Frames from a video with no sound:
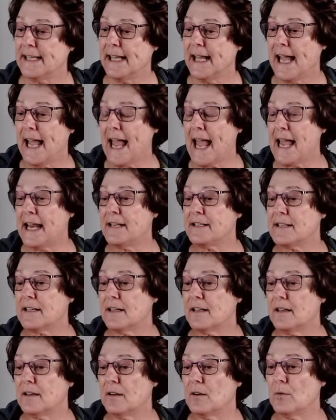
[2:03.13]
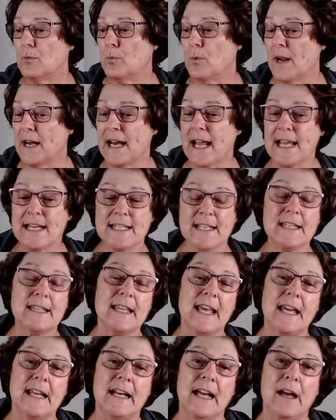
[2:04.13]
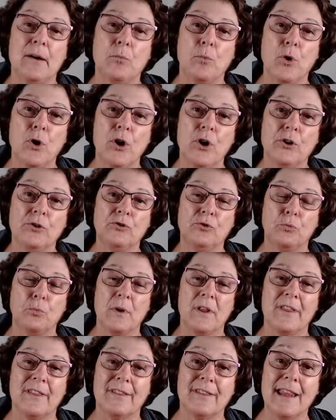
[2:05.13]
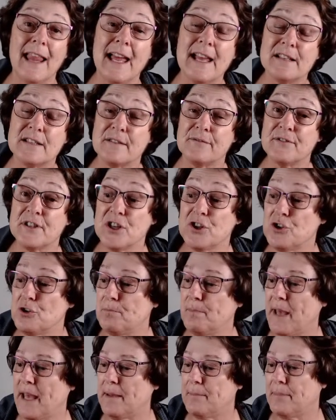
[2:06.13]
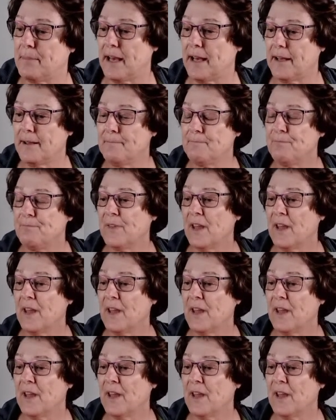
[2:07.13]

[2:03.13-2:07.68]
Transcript: And when I did that, I worked with layers of tissue paper,